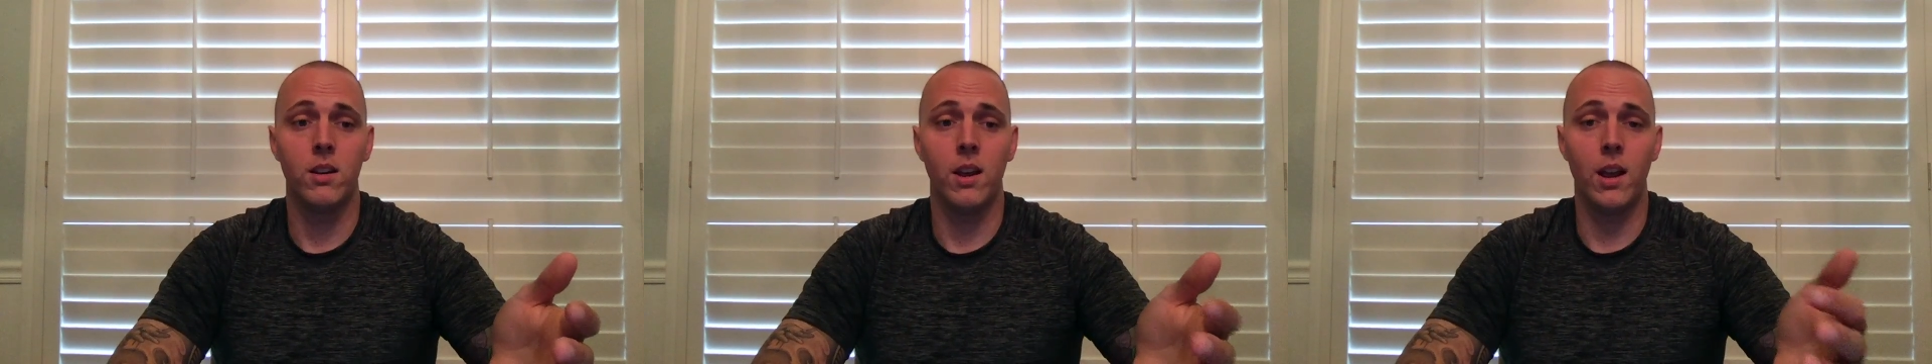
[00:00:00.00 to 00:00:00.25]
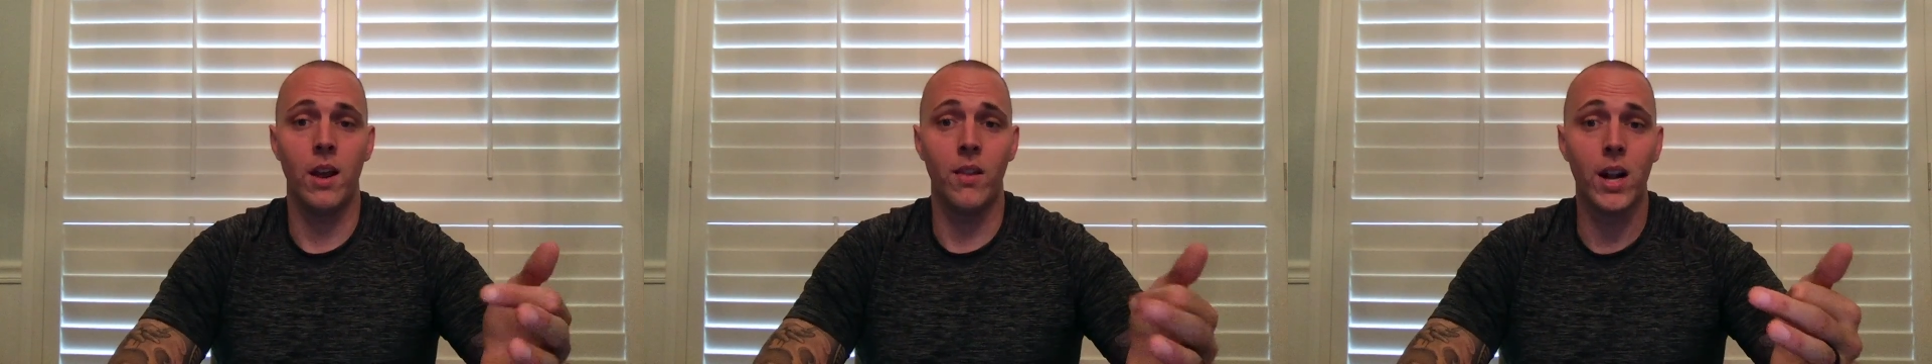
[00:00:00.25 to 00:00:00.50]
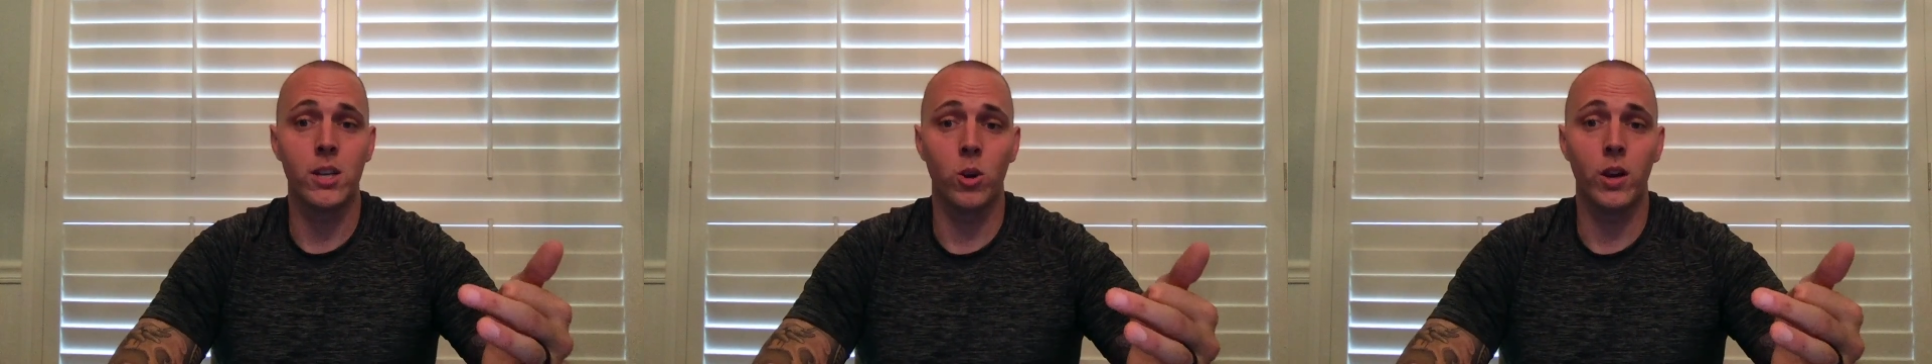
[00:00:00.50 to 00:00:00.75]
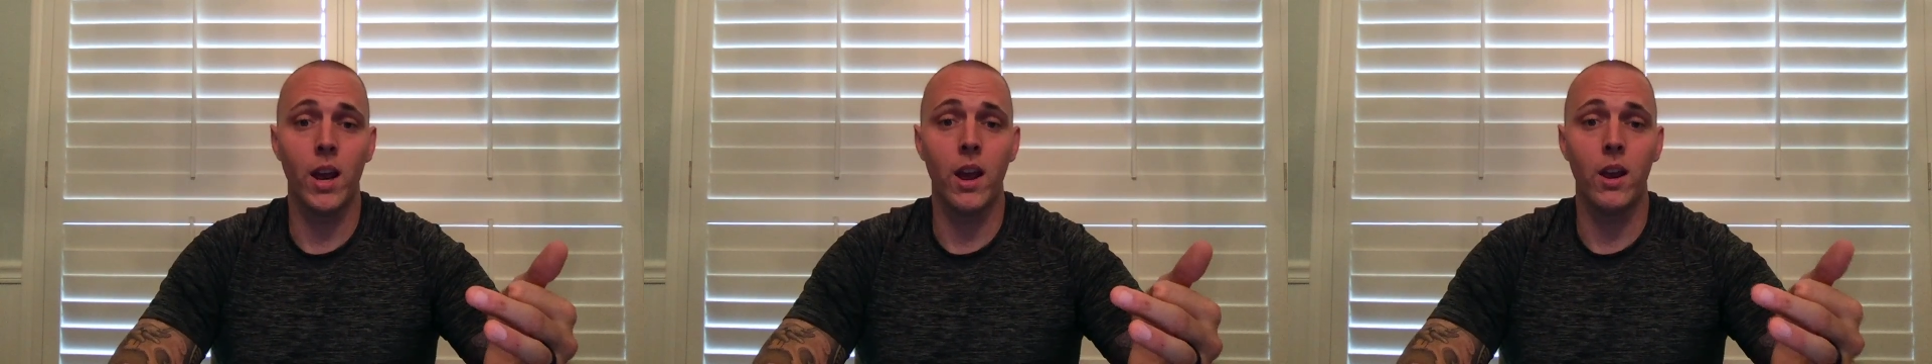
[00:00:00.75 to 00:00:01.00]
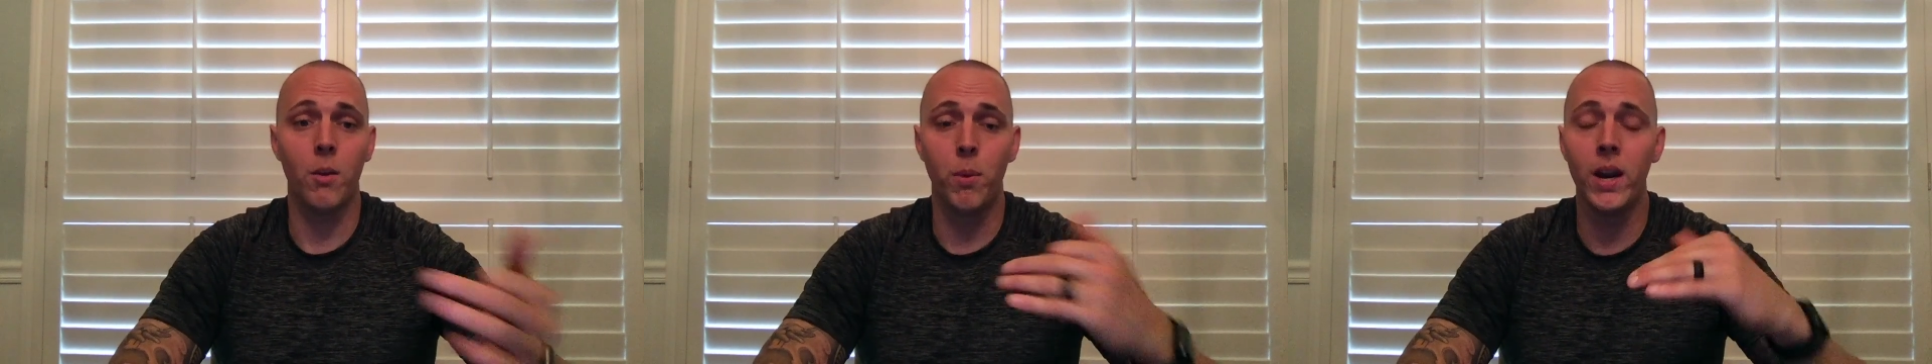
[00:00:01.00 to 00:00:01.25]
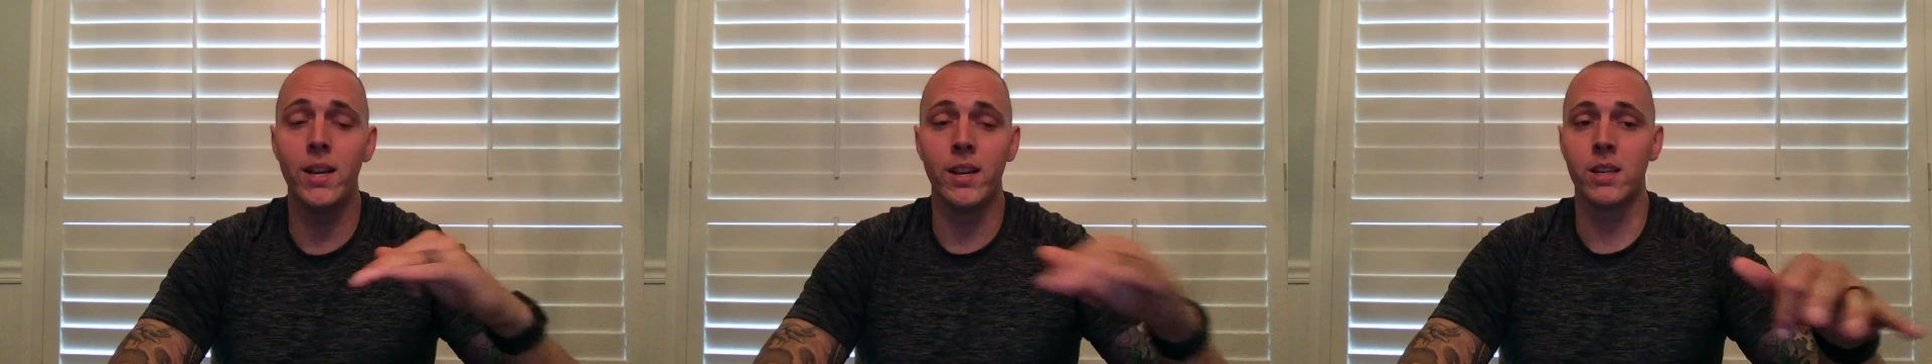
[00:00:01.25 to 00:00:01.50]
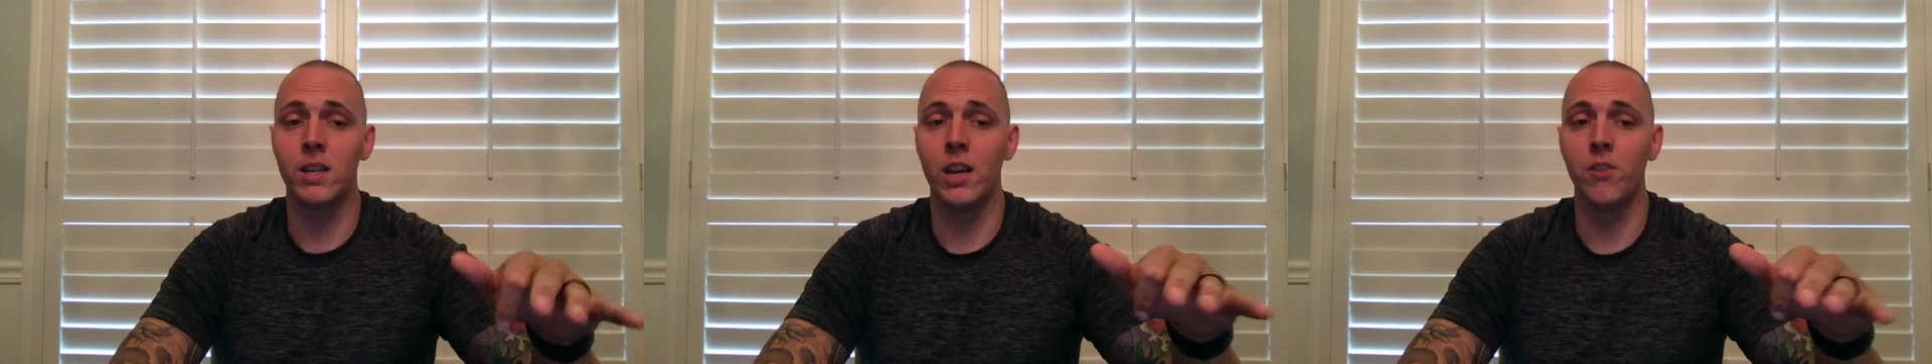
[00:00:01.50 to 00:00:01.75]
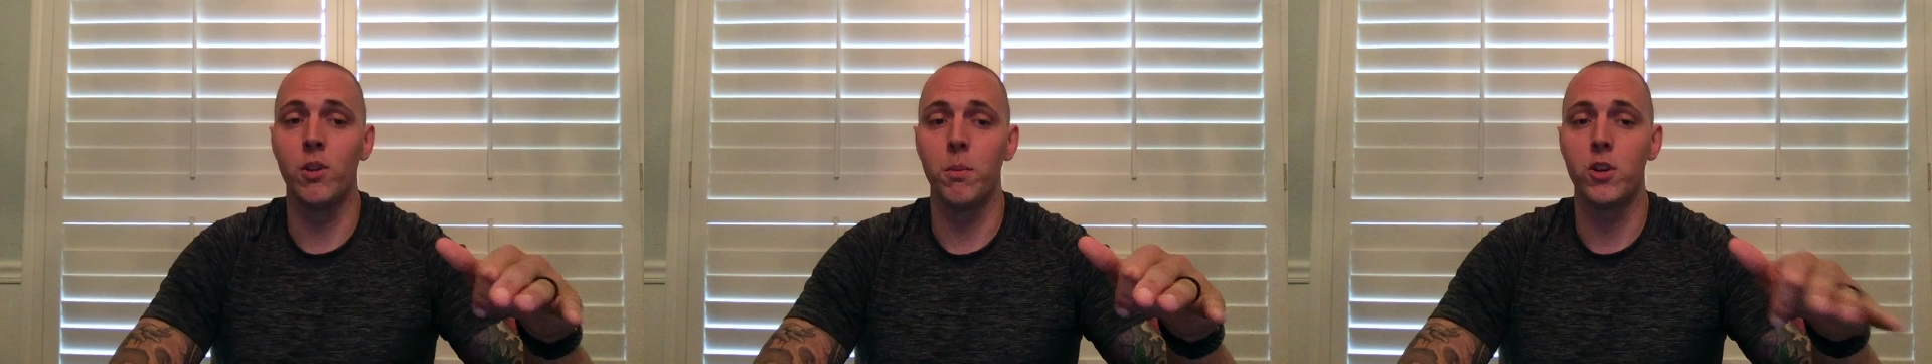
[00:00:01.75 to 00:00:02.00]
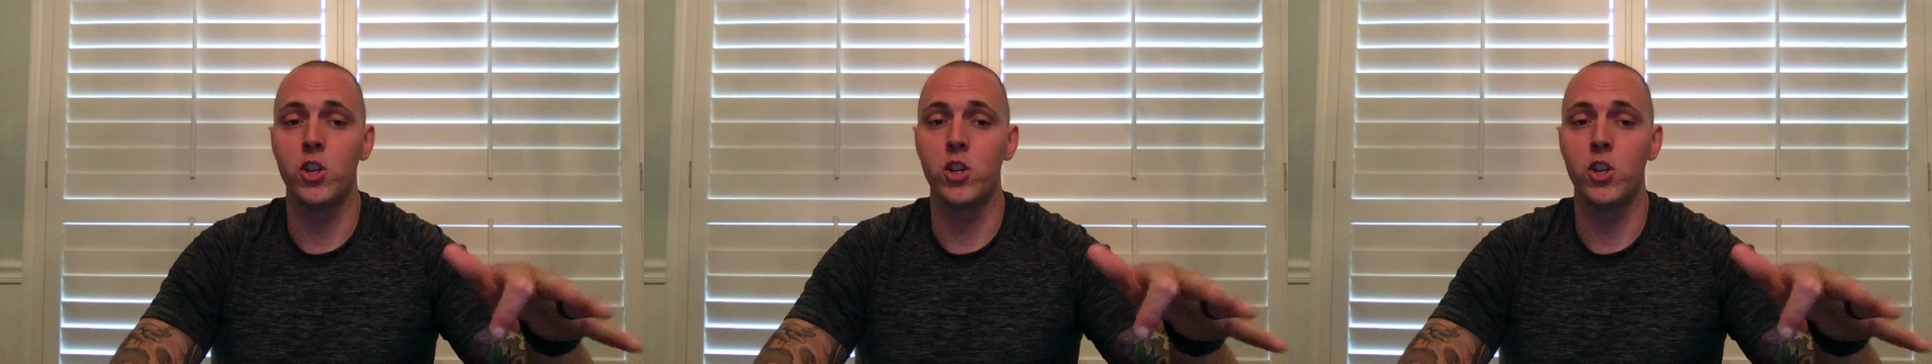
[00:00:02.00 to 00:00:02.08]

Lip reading: And that's okay. But he doesn't give them the